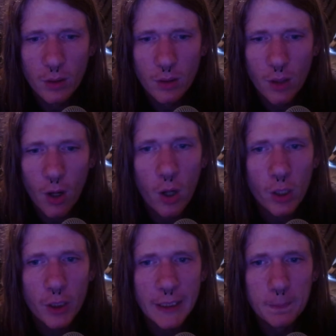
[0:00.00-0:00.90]

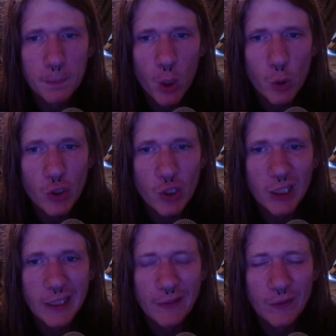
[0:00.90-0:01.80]
aren't
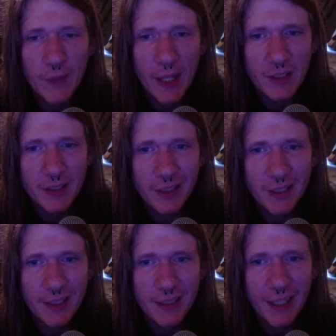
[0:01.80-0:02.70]
emotionally
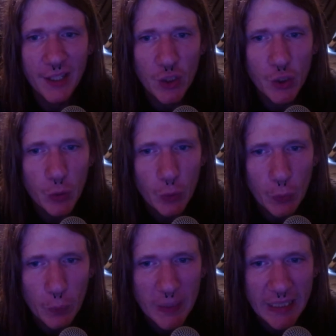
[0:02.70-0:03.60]
invested in
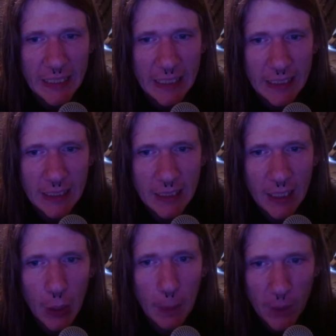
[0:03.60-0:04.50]
you being
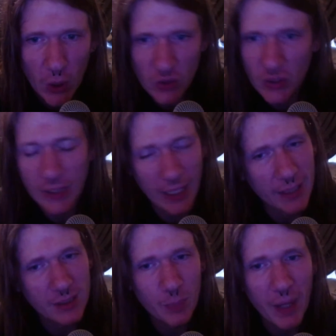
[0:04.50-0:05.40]
the person they
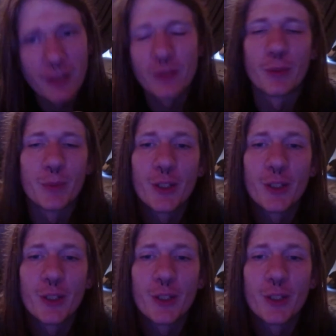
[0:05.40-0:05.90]
expect from you.